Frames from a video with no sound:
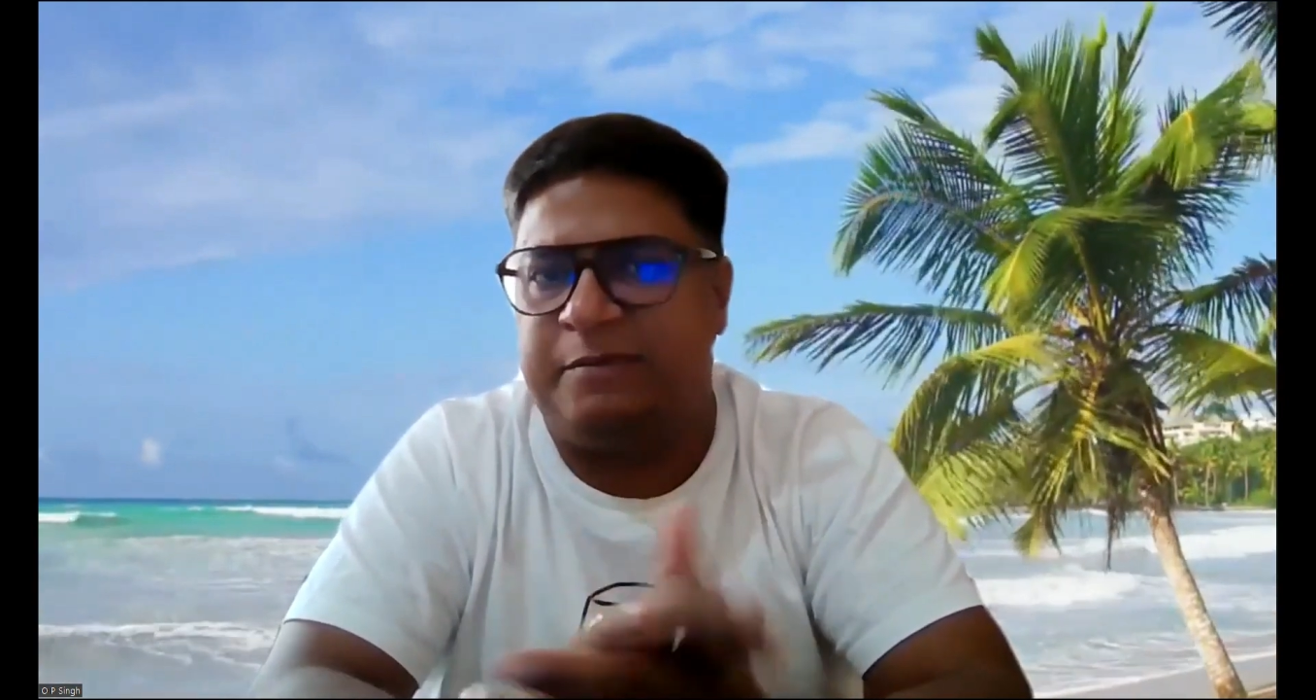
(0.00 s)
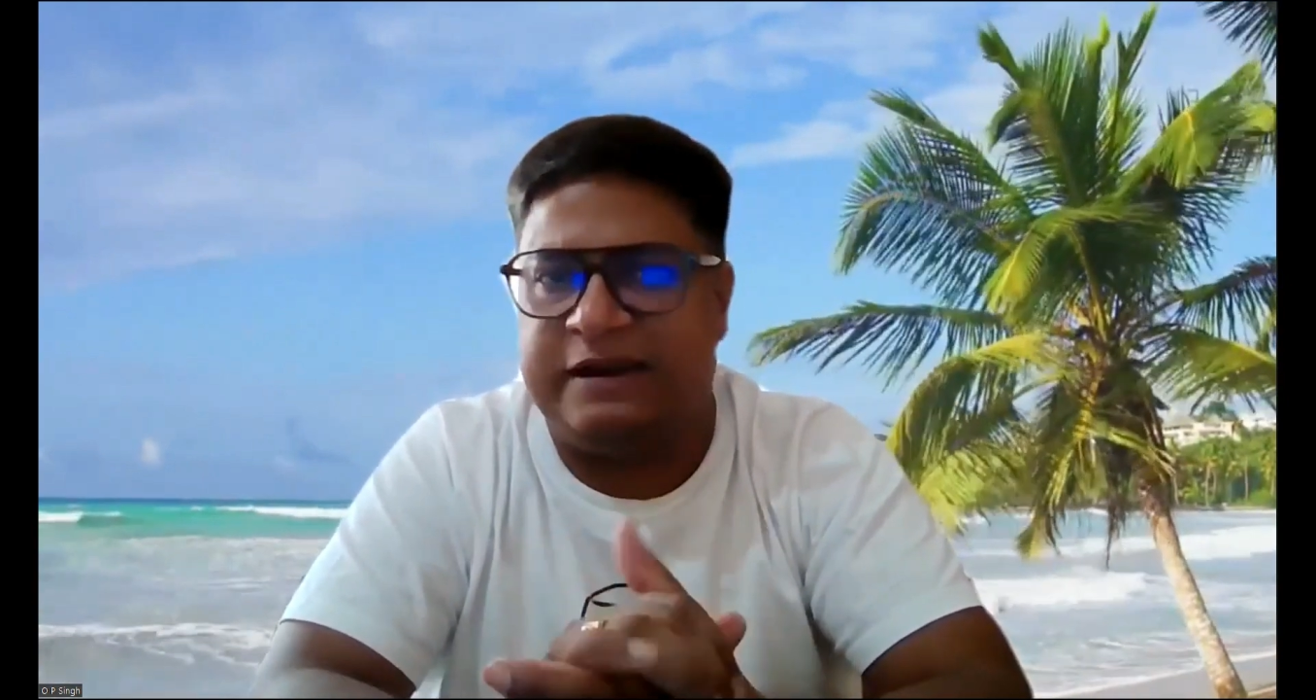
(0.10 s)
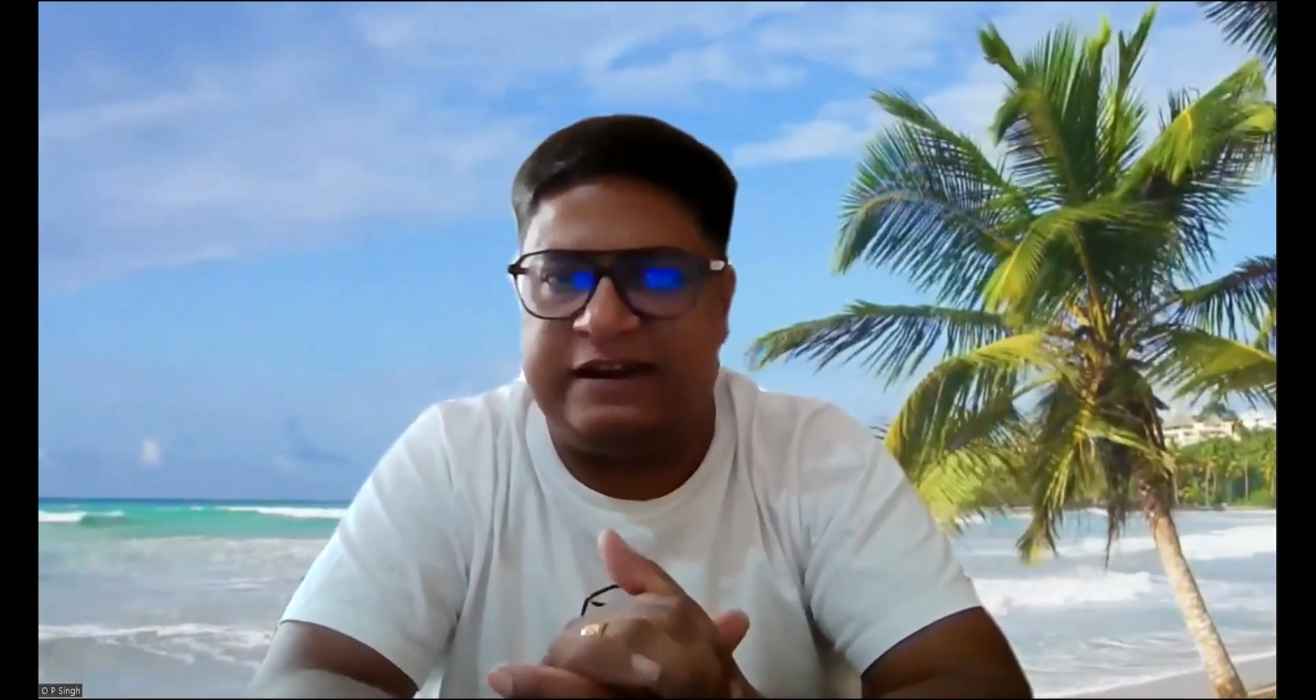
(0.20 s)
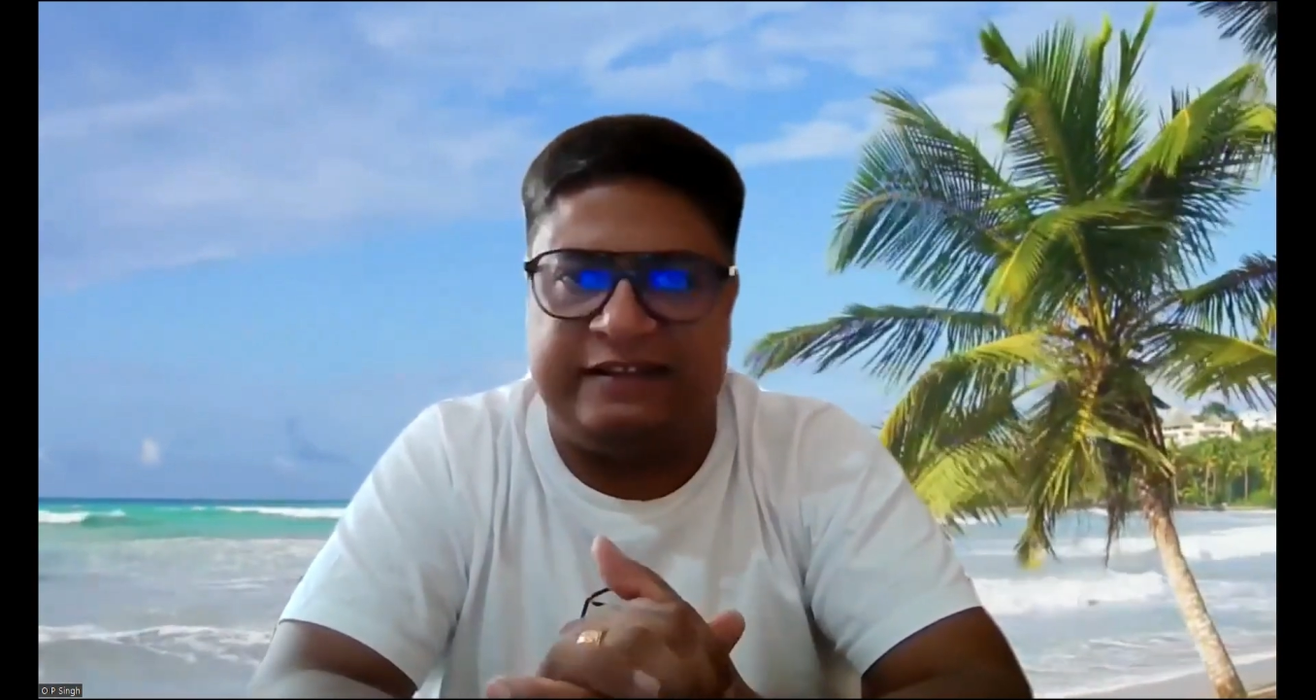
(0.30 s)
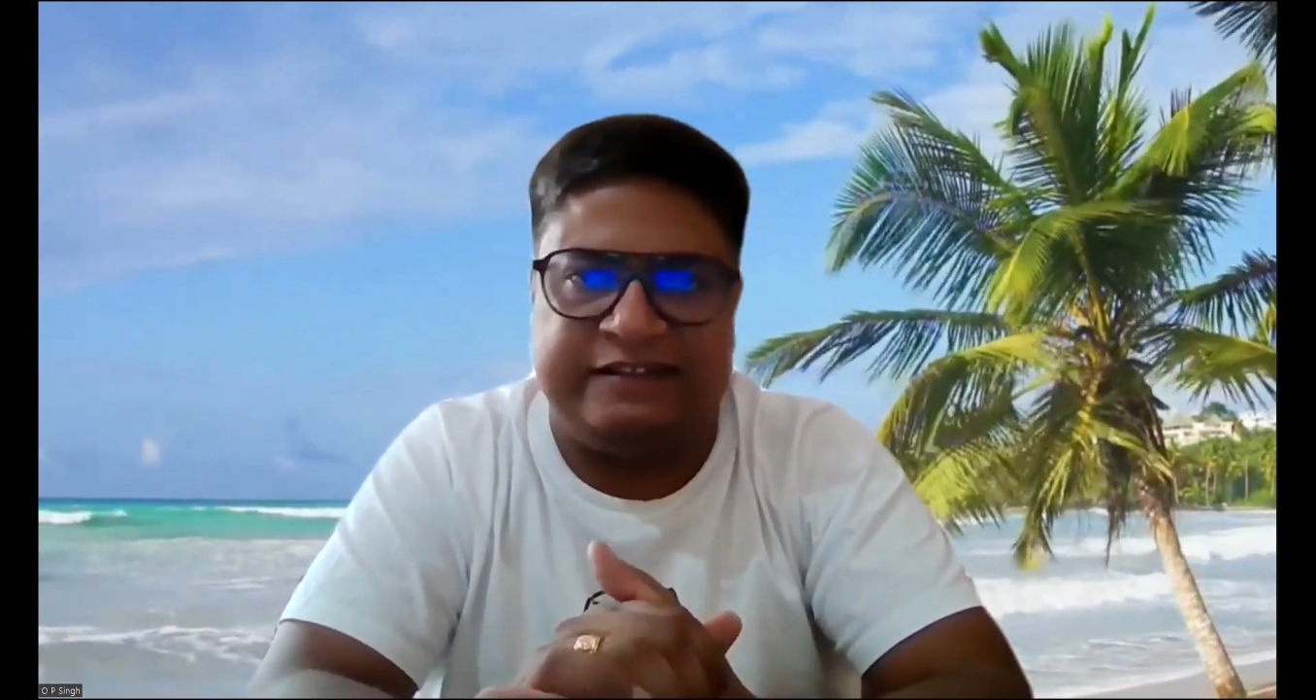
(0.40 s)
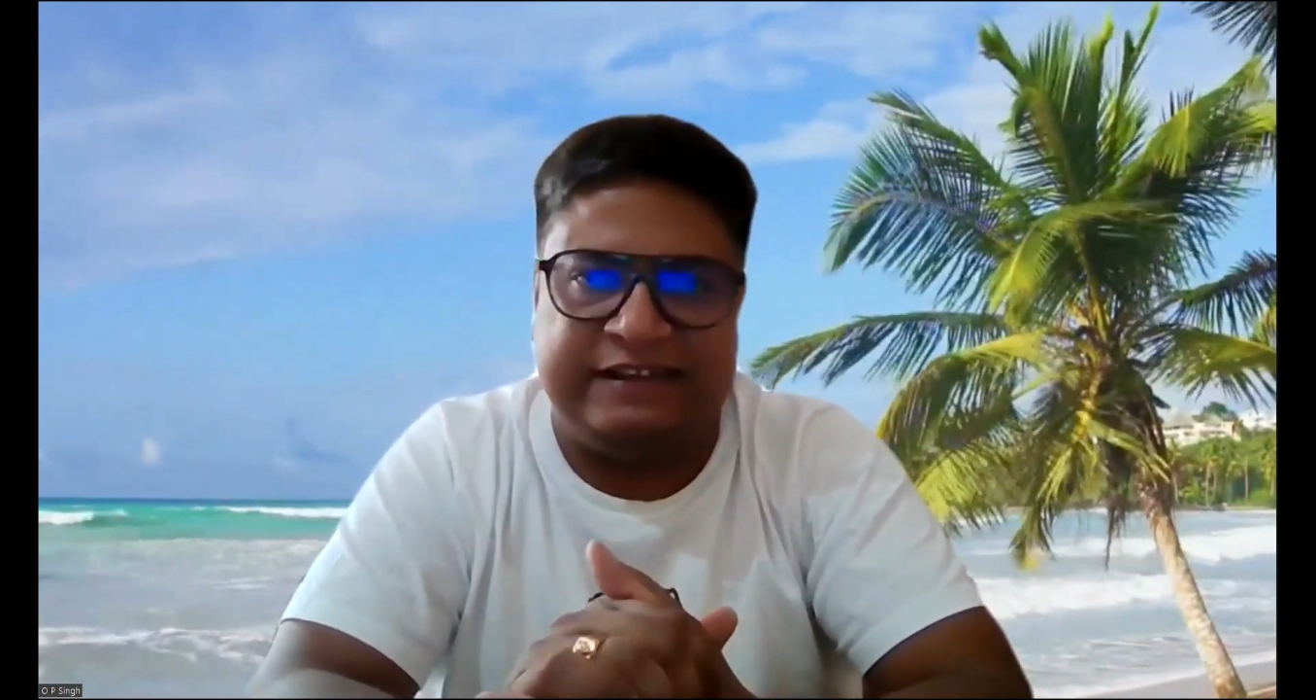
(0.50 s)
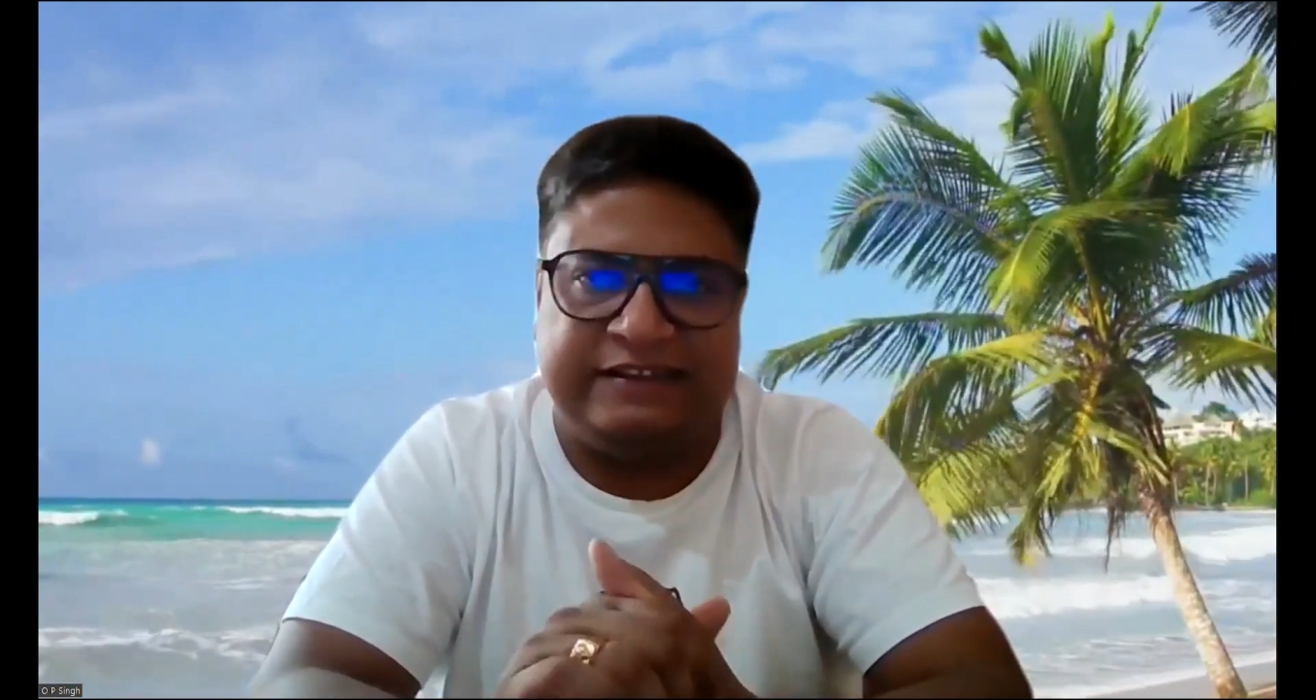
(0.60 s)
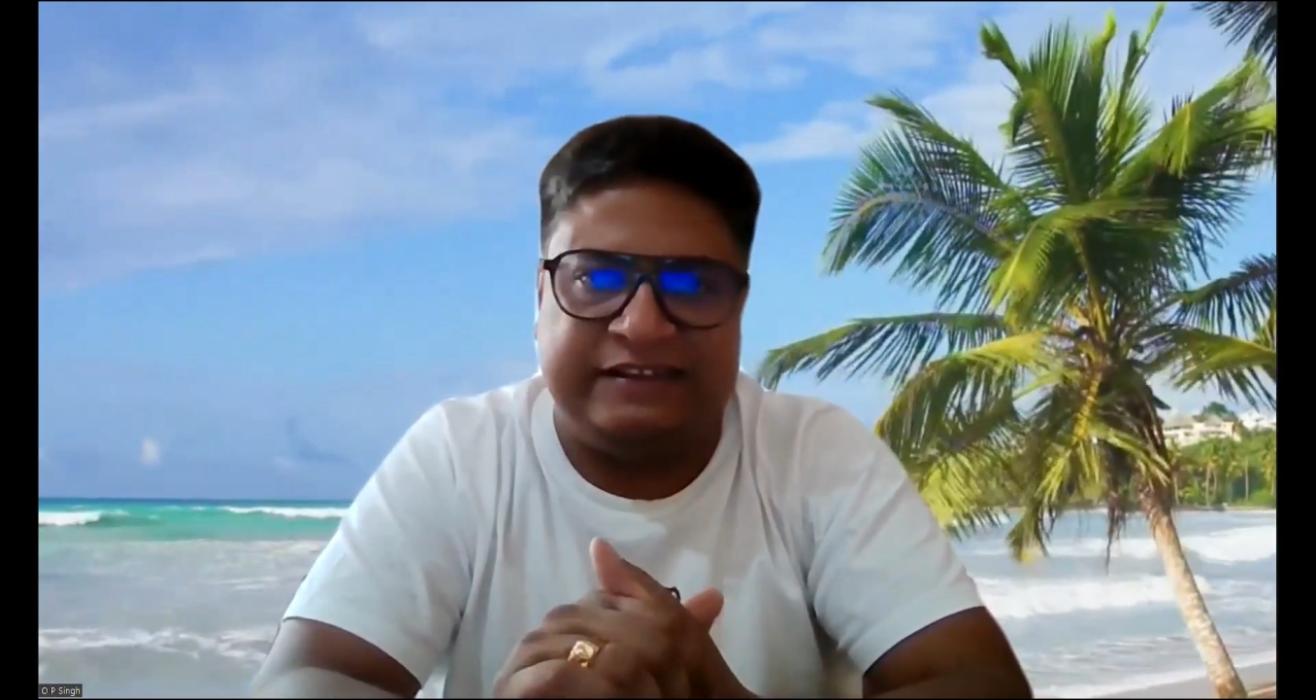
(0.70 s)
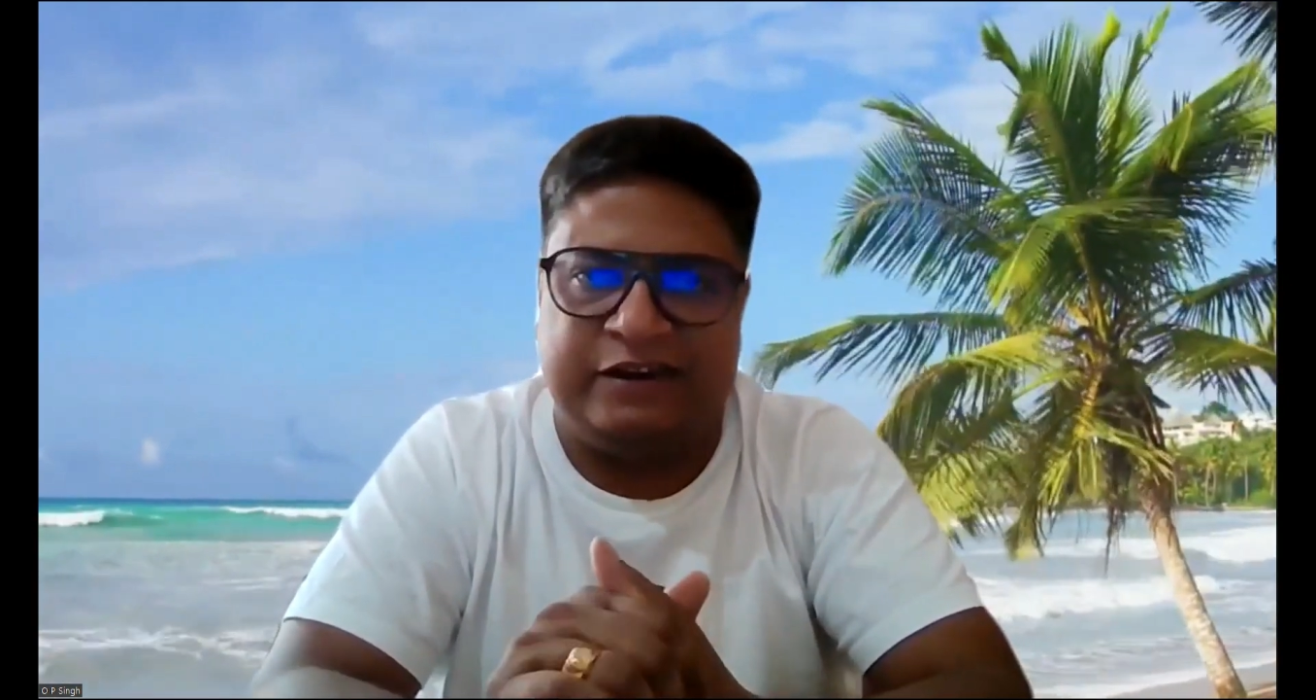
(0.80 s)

dependencies